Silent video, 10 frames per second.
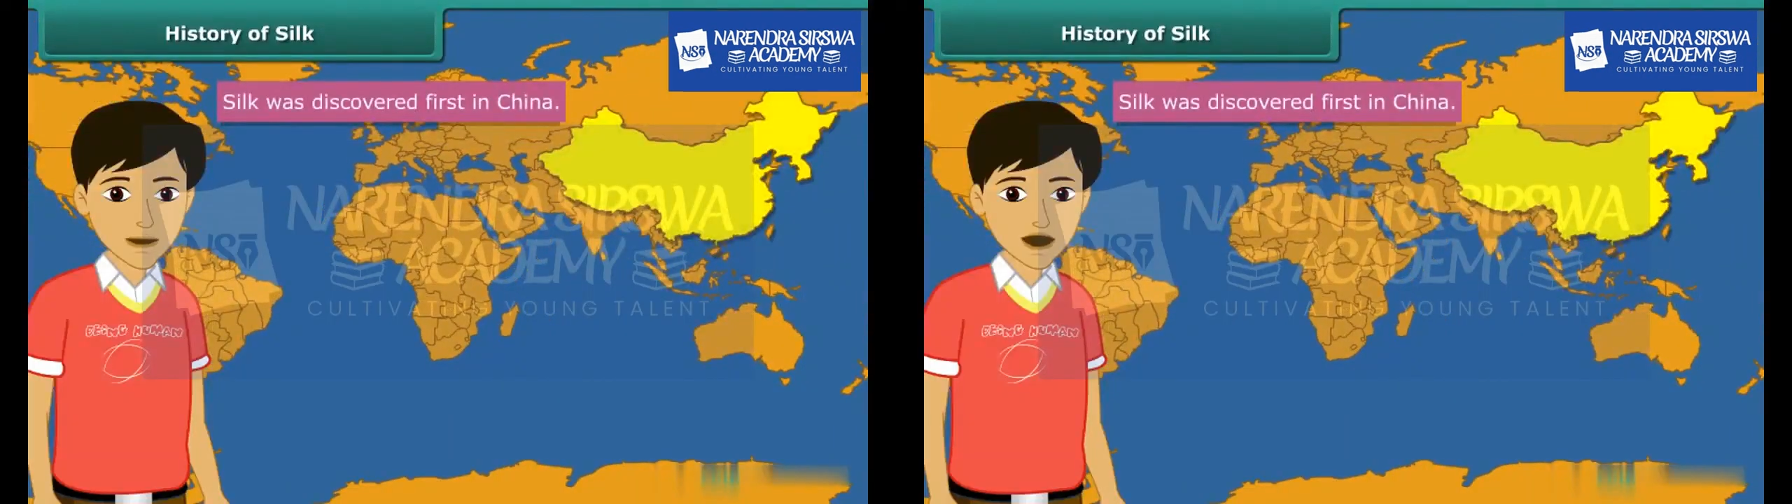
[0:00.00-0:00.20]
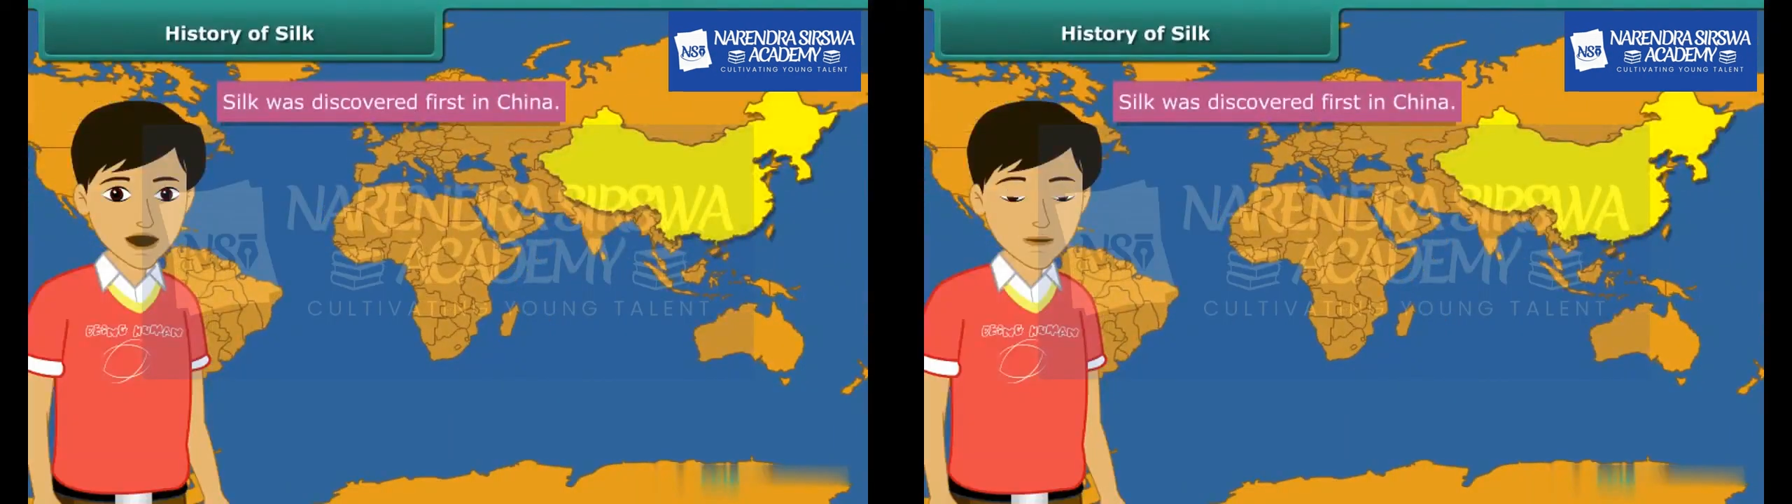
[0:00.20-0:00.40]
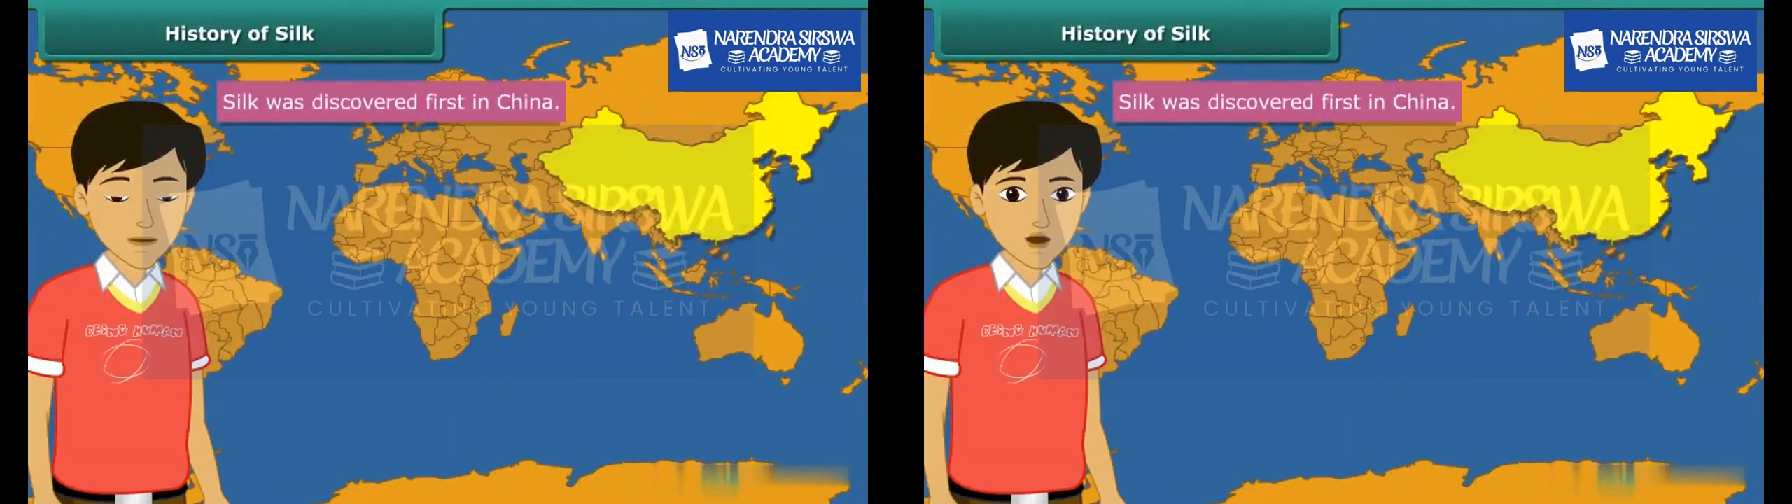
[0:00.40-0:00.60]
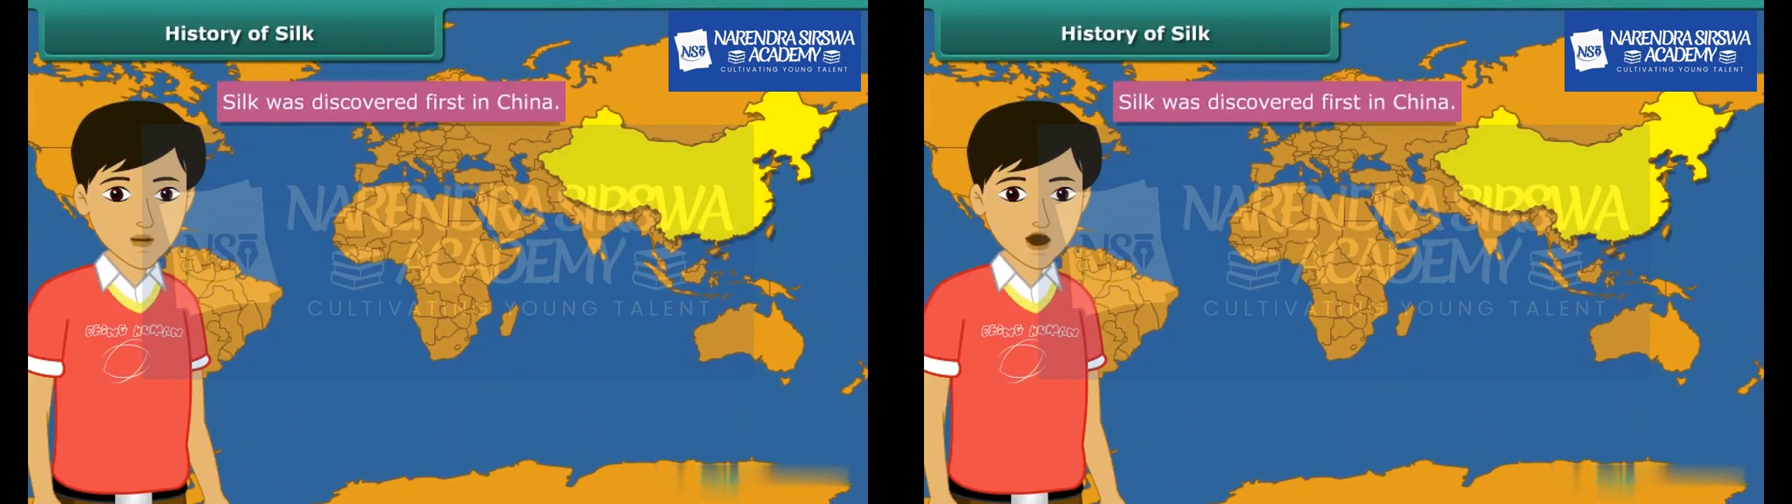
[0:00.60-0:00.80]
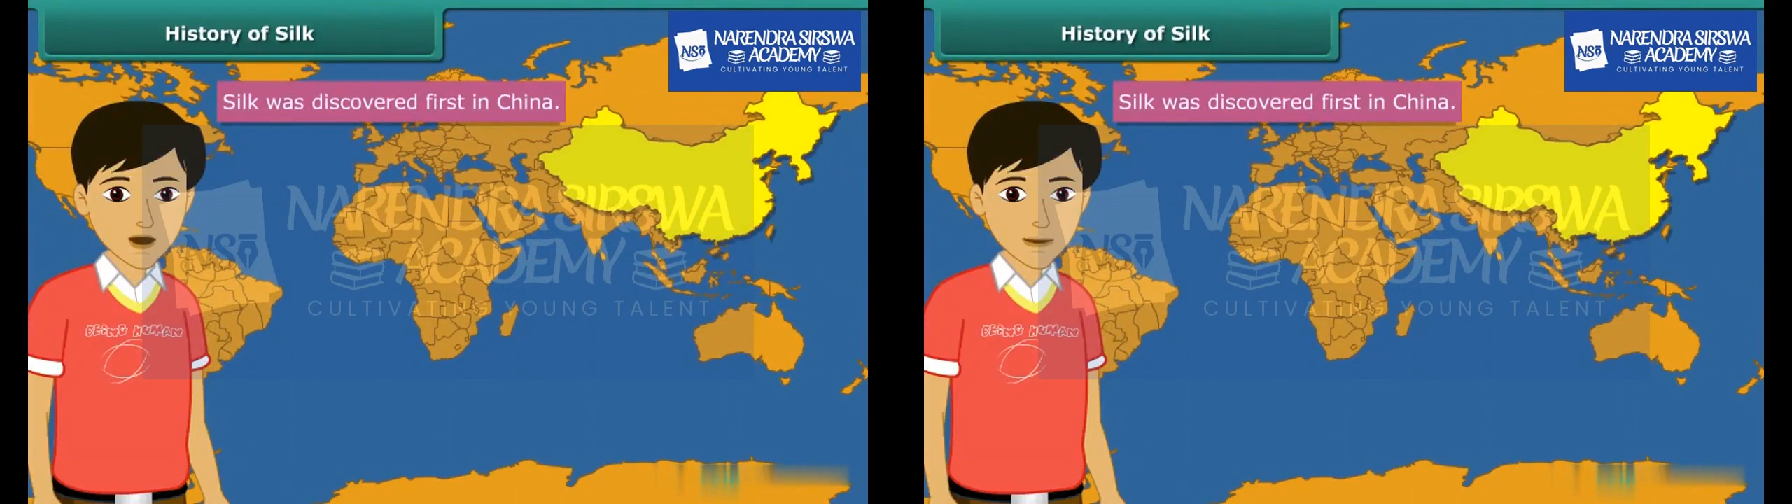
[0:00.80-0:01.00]
in
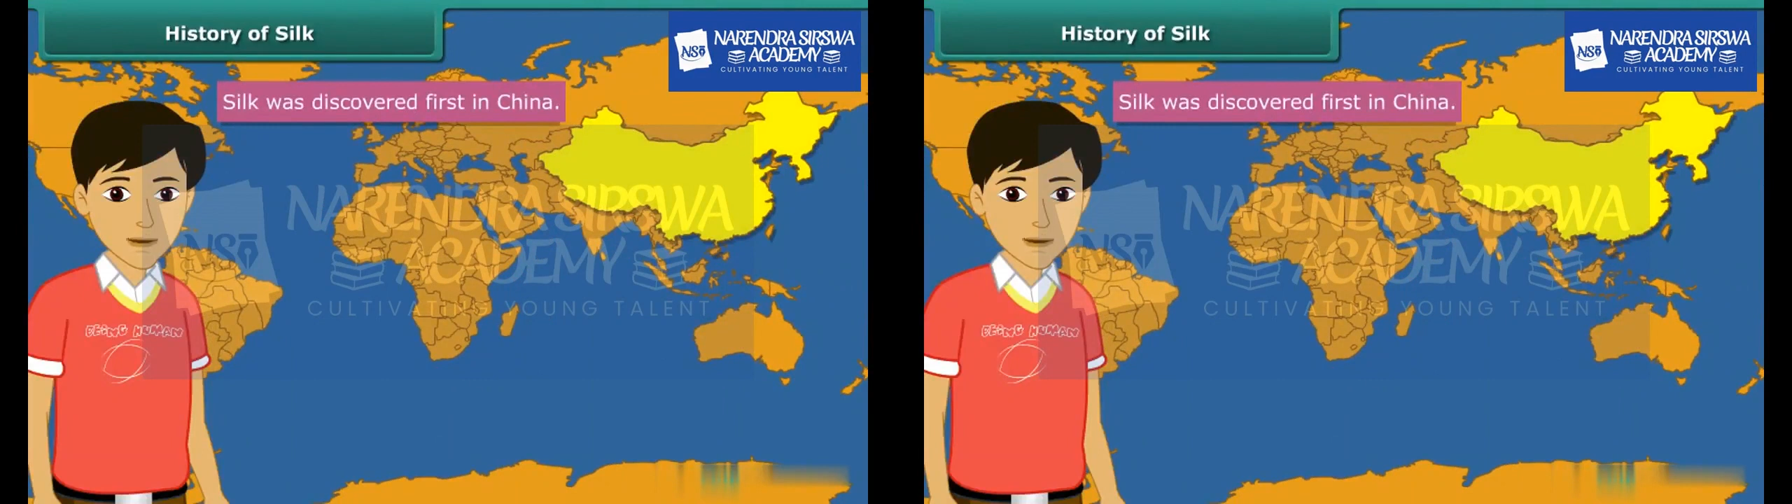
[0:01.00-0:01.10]
China by a